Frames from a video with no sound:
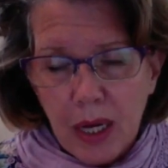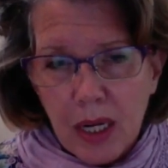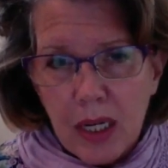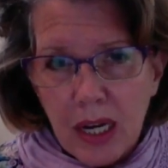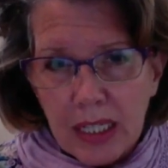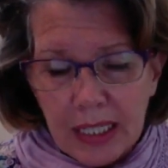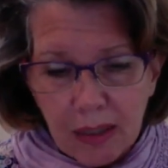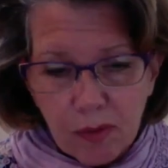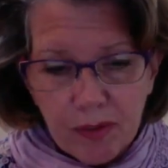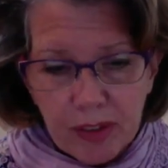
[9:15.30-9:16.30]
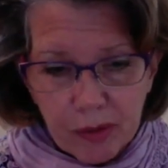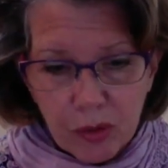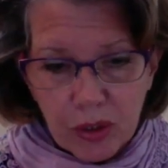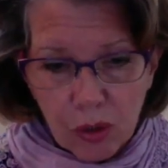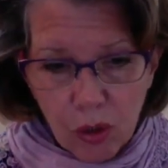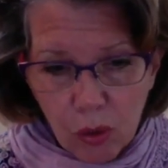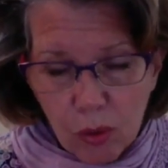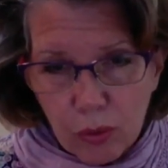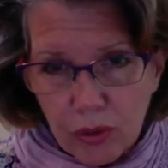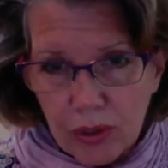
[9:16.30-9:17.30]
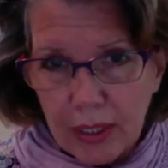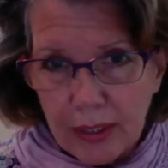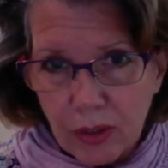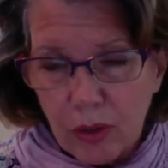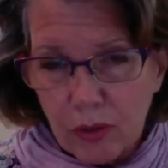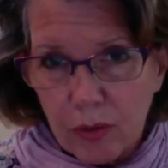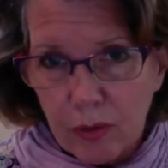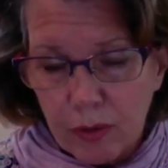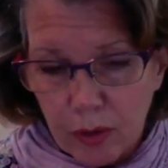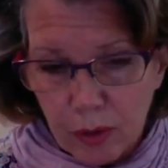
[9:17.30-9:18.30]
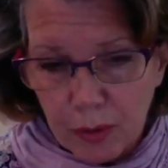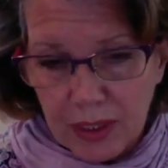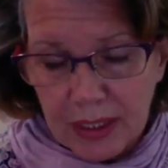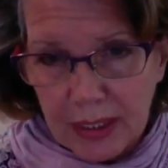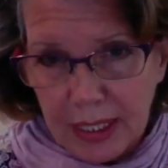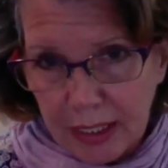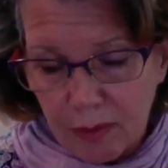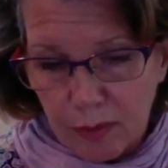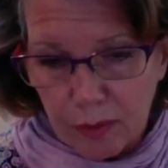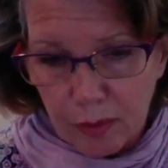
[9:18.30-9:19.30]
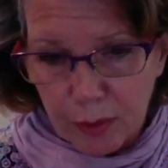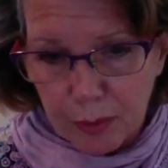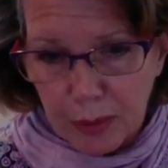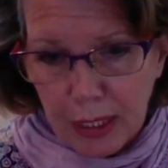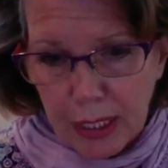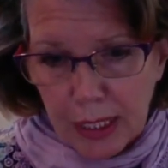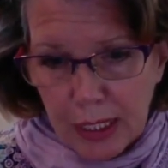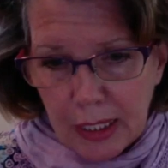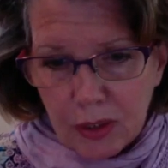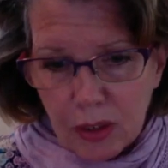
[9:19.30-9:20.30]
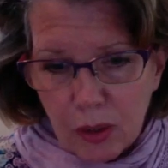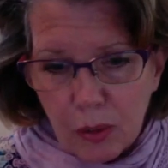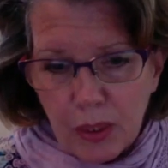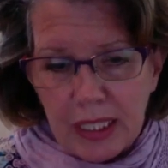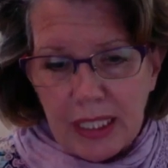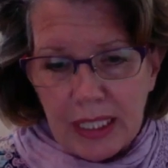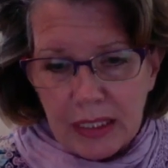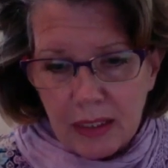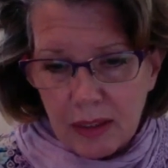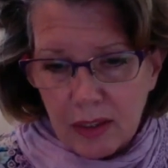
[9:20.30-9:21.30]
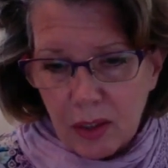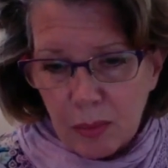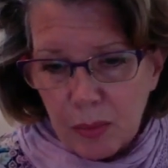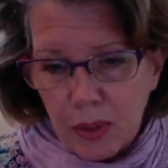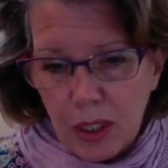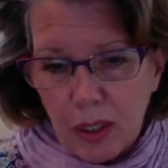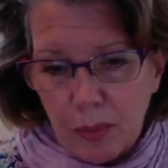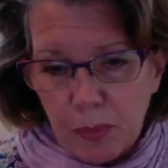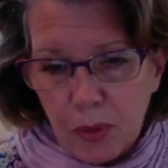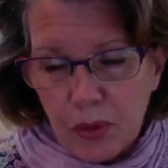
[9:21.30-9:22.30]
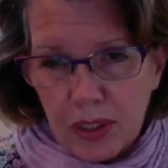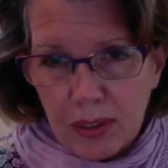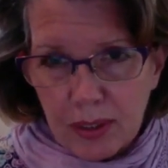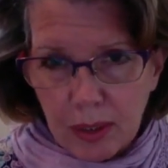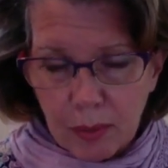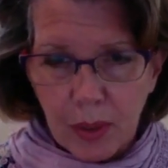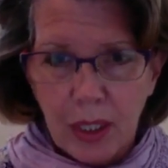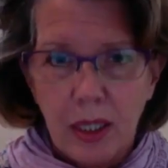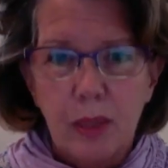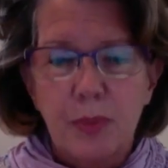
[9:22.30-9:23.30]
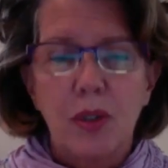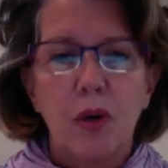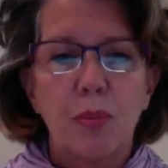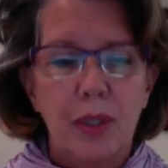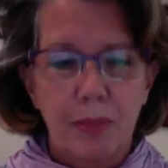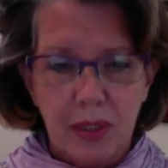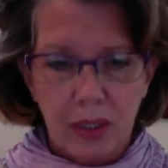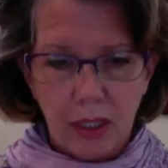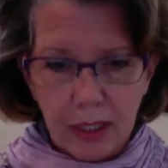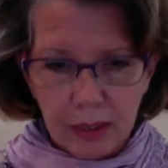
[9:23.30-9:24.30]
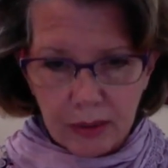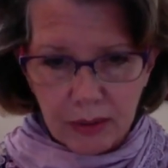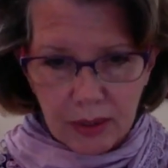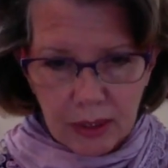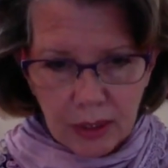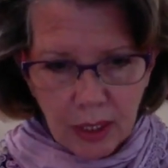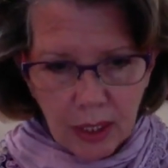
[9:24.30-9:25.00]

knocking out fevers and colds, and it's good for flu. It's indicated for flu. So it enhances the immune system, helps open up the lungs.